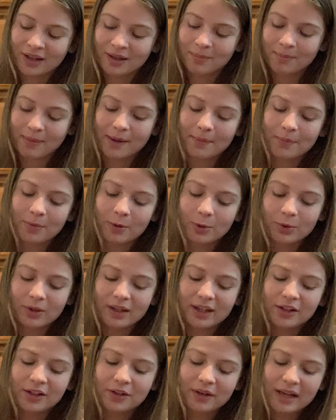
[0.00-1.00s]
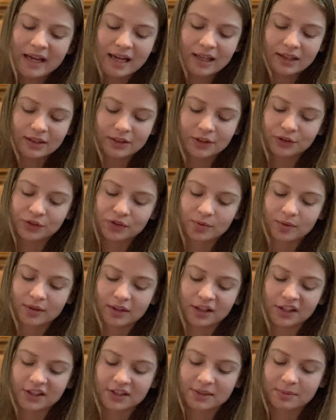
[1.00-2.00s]
you can't use
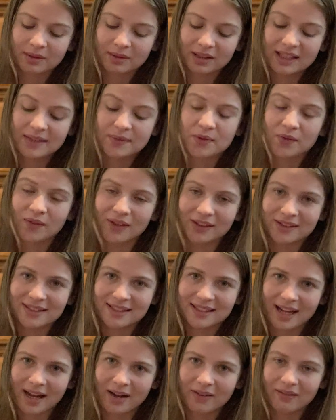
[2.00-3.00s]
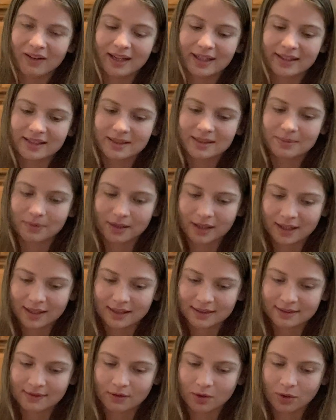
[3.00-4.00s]
religious beliefs versus gay rights
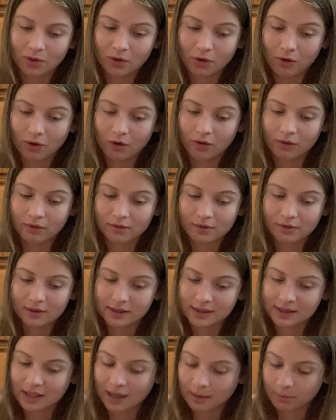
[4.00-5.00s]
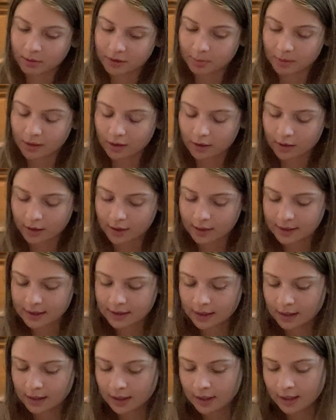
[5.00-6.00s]
because of the whole Establishment Clause.
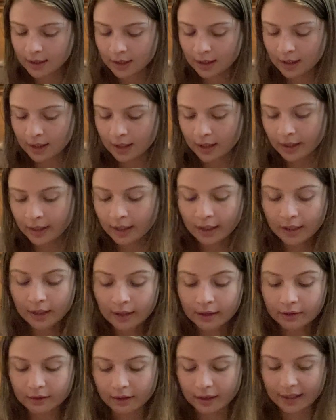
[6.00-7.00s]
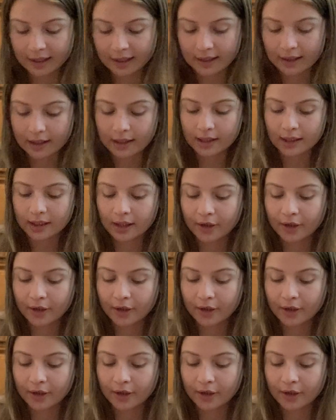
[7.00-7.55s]
And